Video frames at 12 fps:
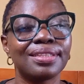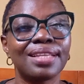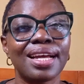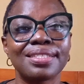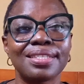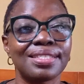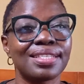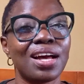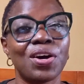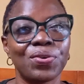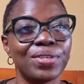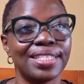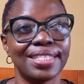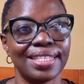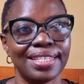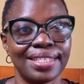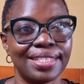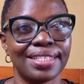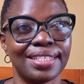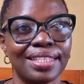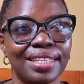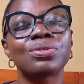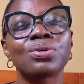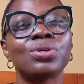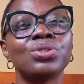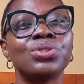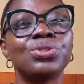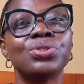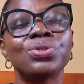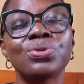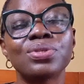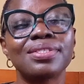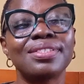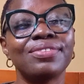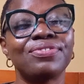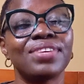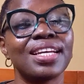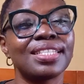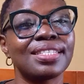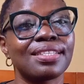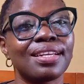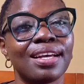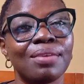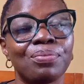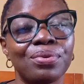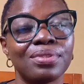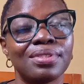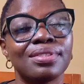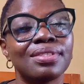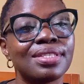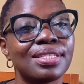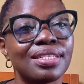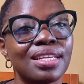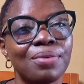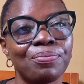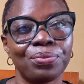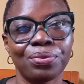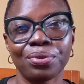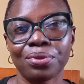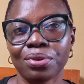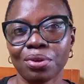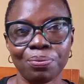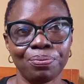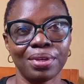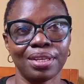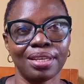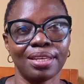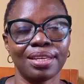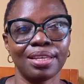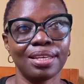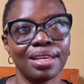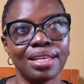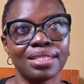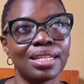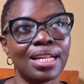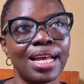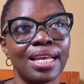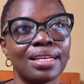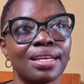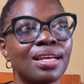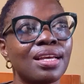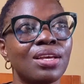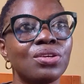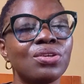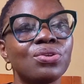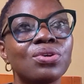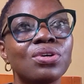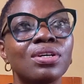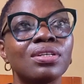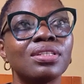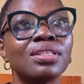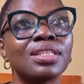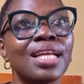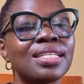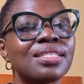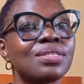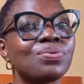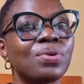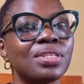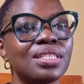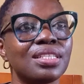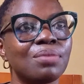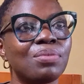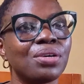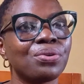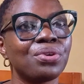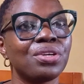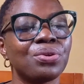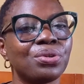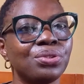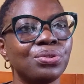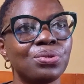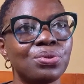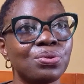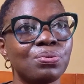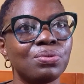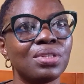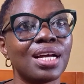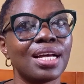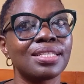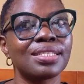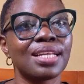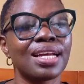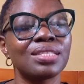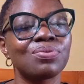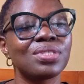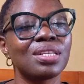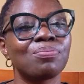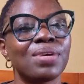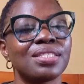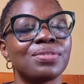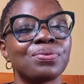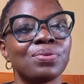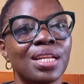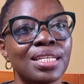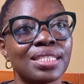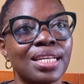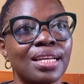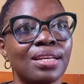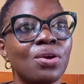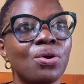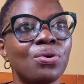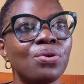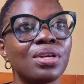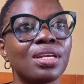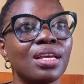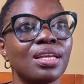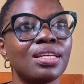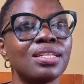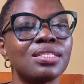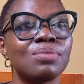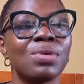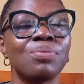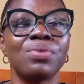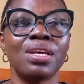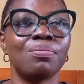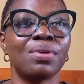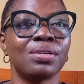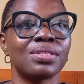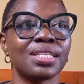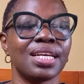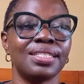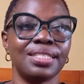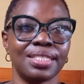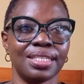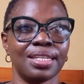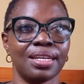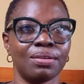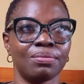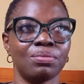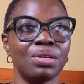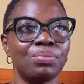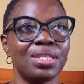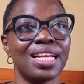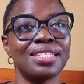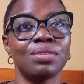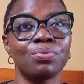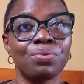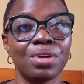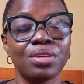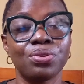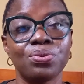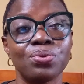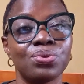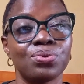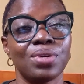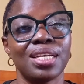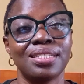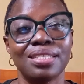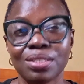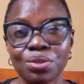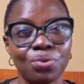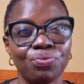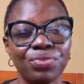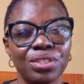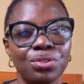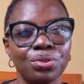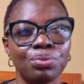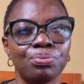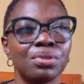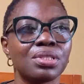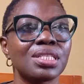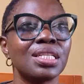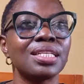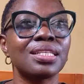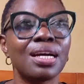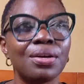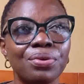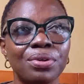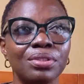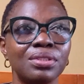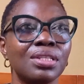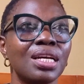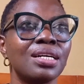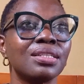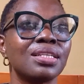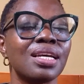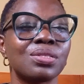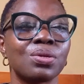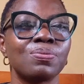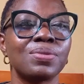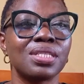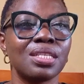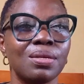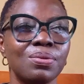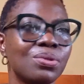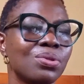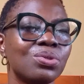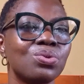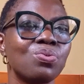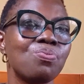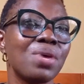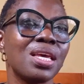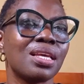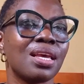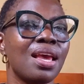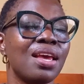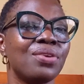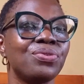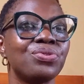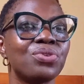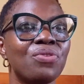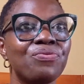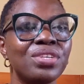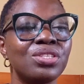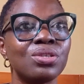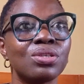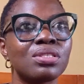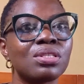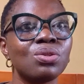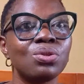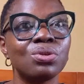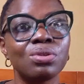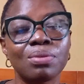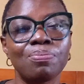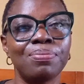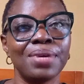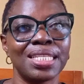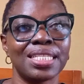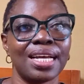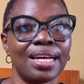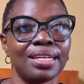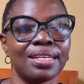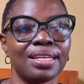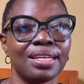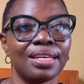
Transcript: That is how it is. Also use different style but same topic. Yes, like that is one thing about growing on YouTube. You can start with a particular style. Okay, it may be about editing now. Maybe there's a way you used to edit your video, but later on you now get some tips, to make your videos look better.